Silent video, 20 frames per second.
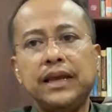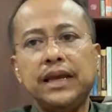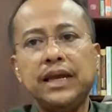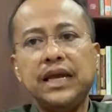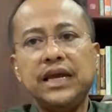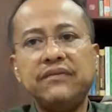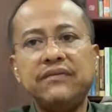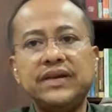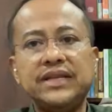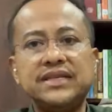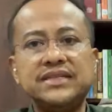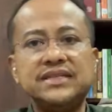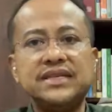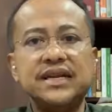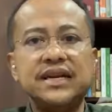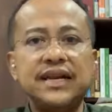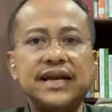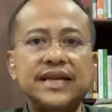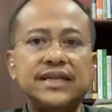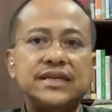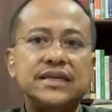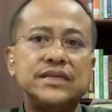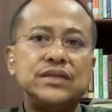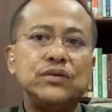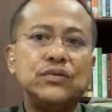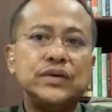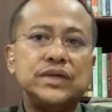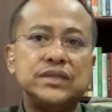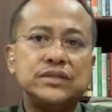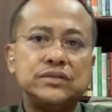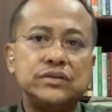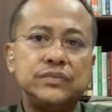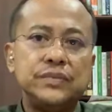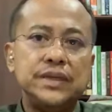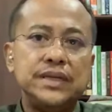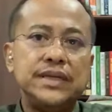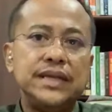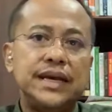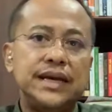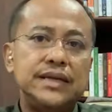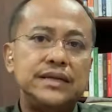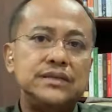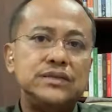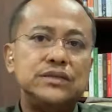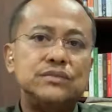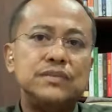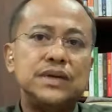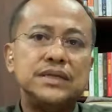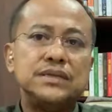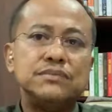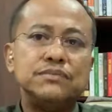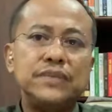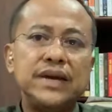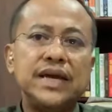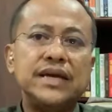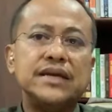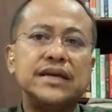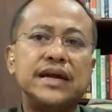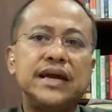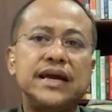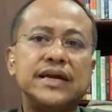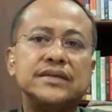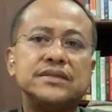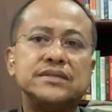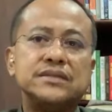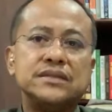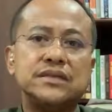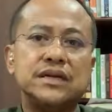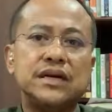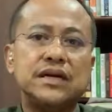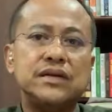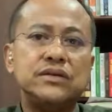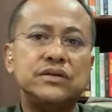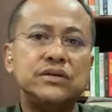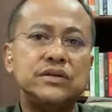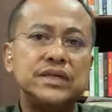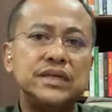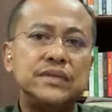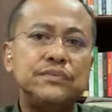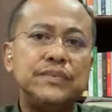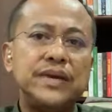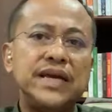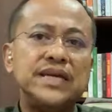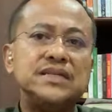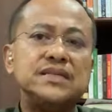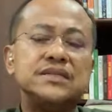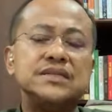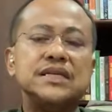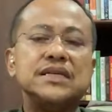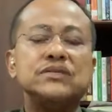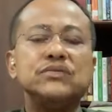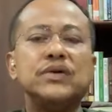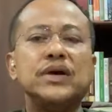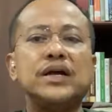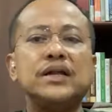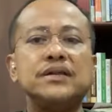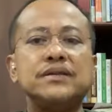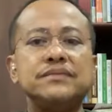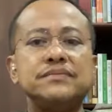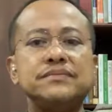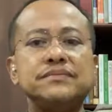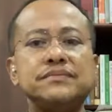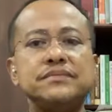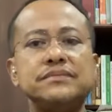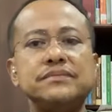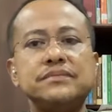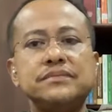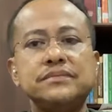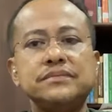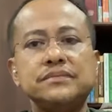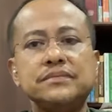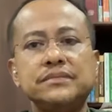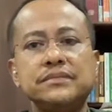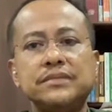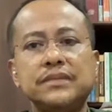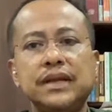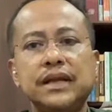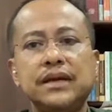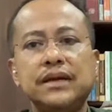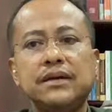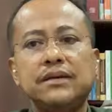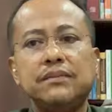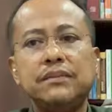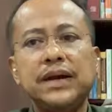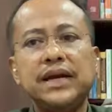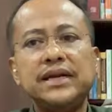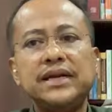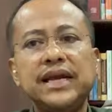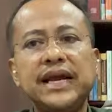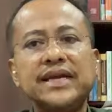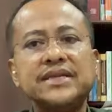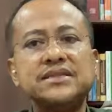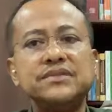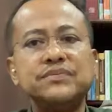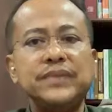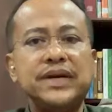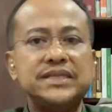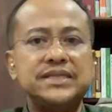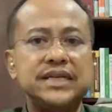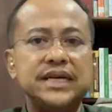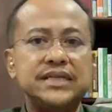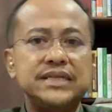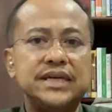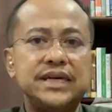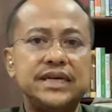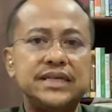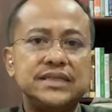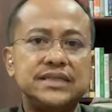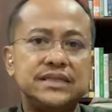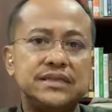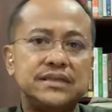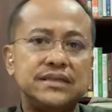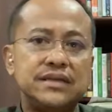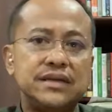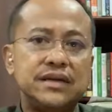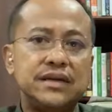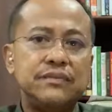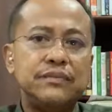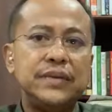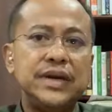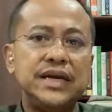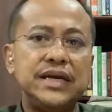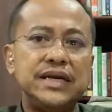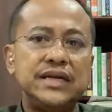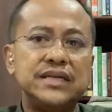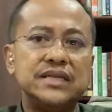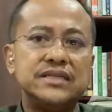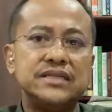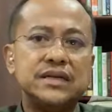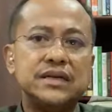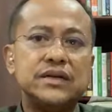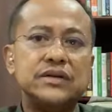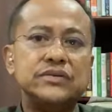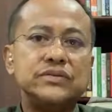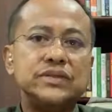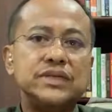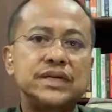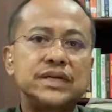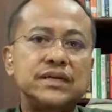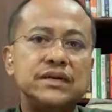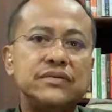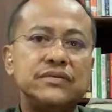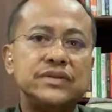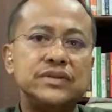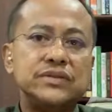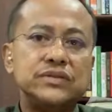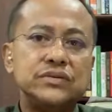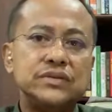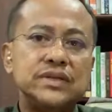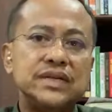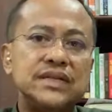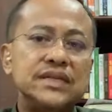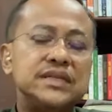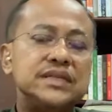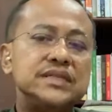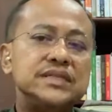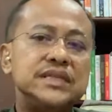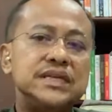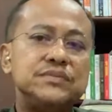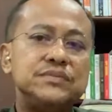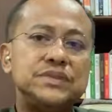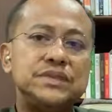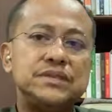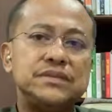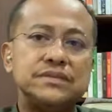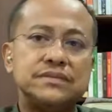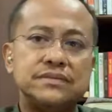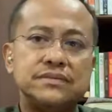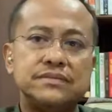If it's the latter you wish to be, then you must make extraordinary measures as well. My next message is being in the surrounding of the student leaderships.